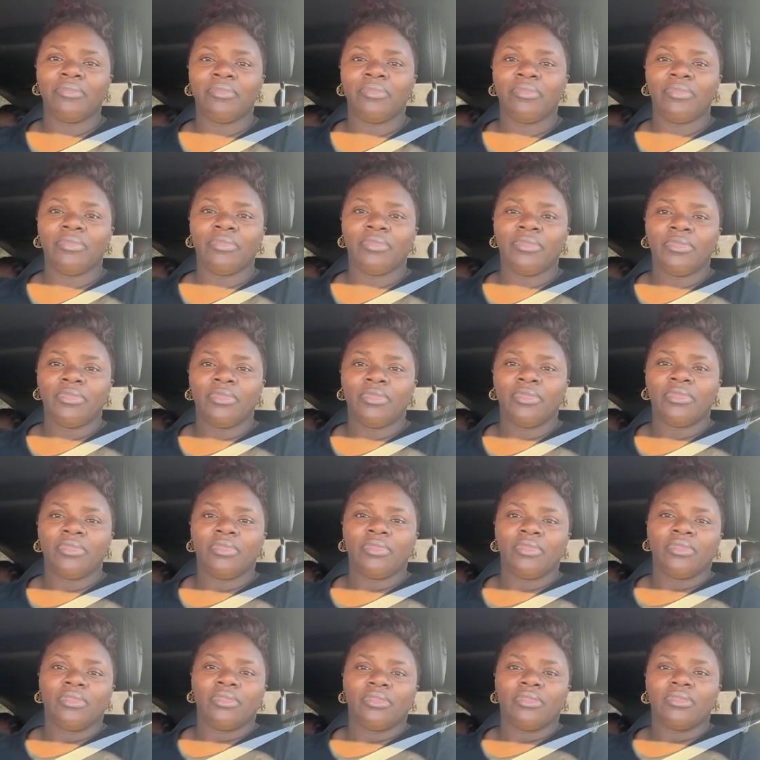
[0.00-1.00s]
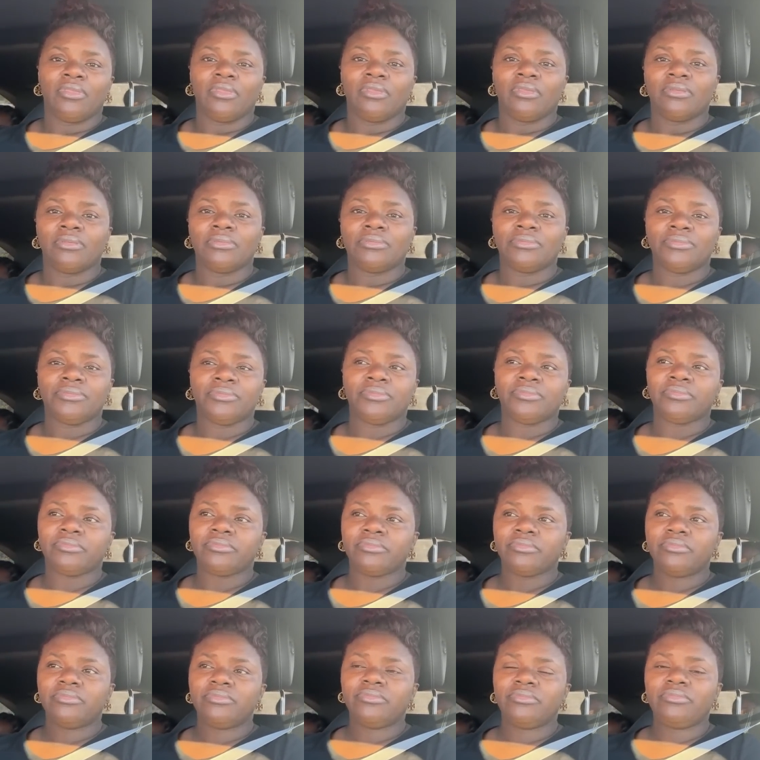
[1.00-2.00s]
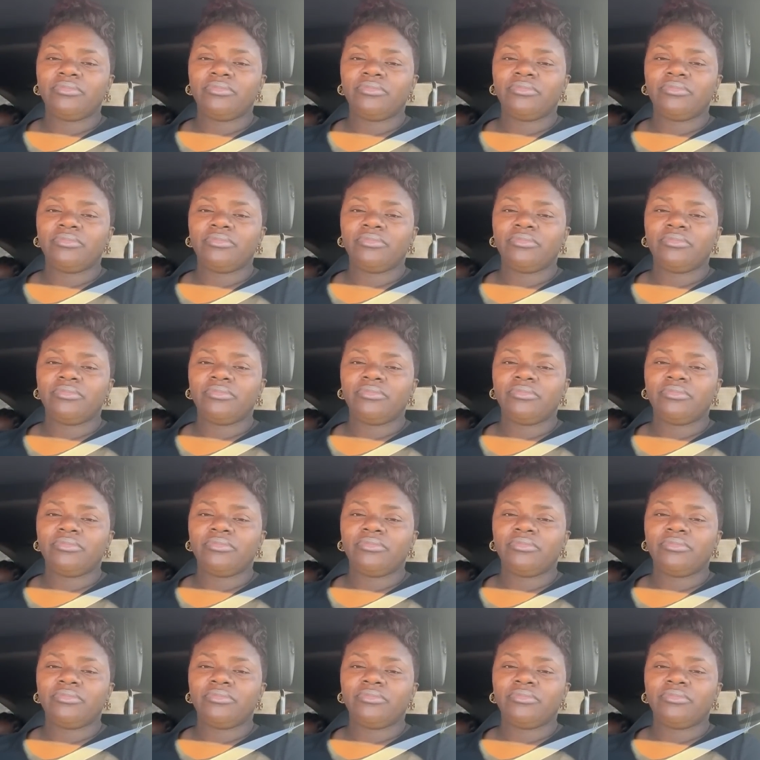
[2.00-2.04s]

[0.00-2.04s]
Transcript: Nobody speaks.